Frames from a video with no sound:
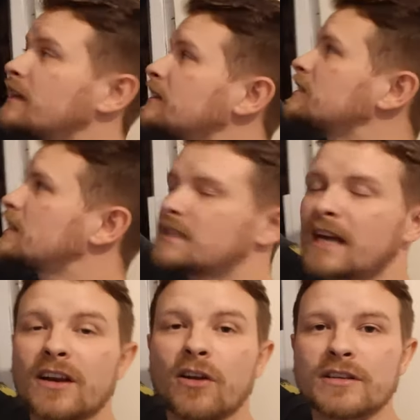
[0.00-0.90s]
into this
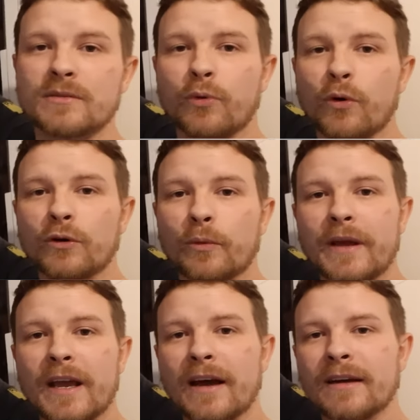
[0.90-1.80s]
analysing point up
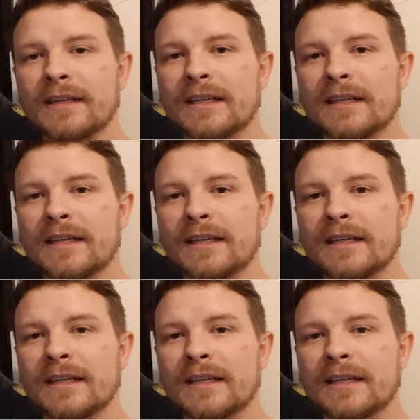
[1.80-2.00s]
here,